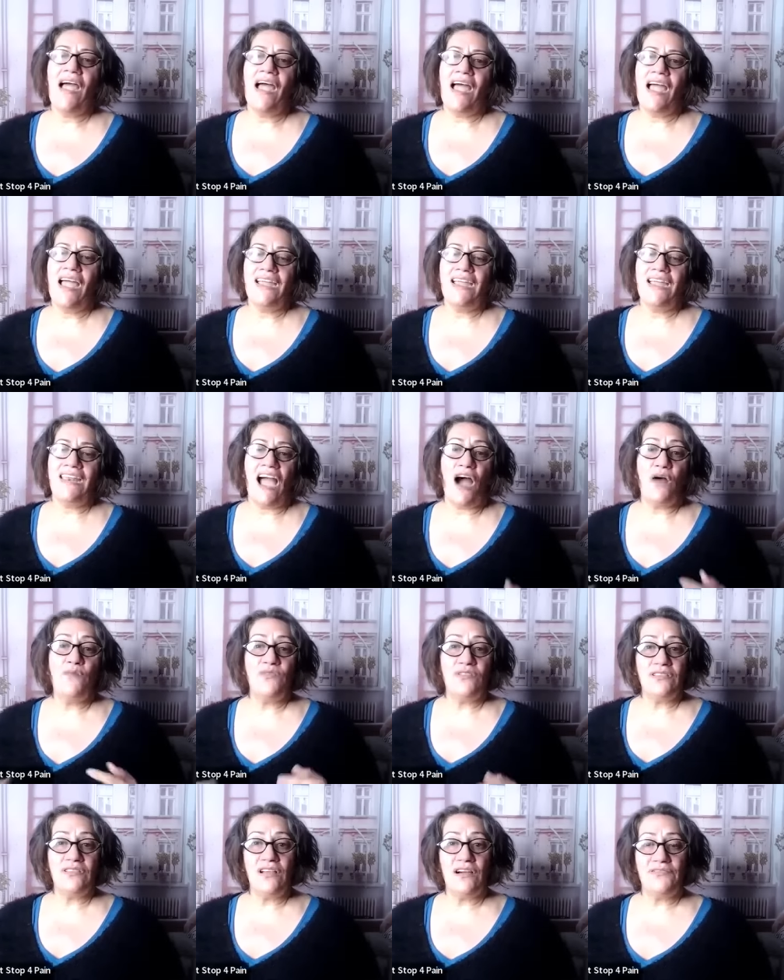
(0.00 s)
And I
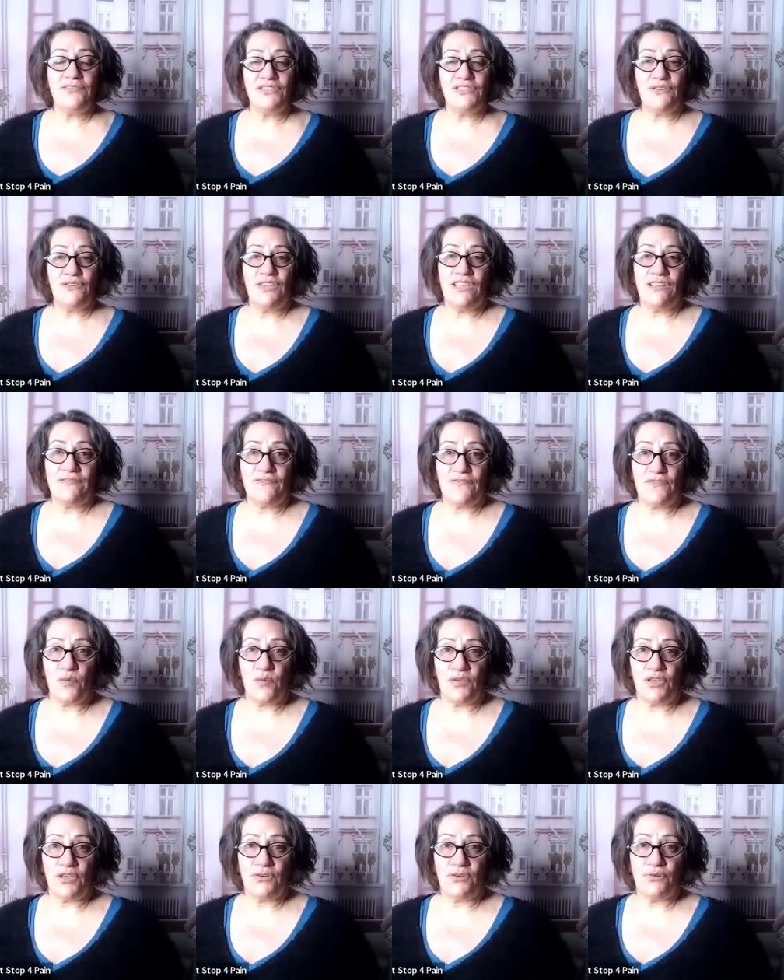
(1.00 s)
would love to hear
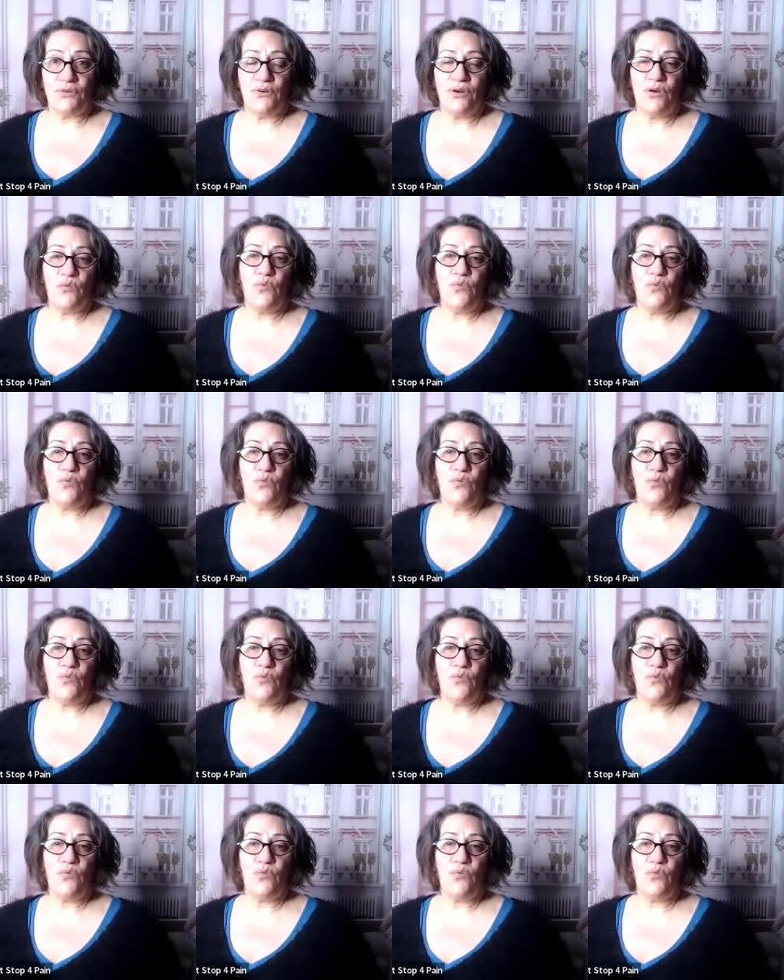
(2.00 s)
from you.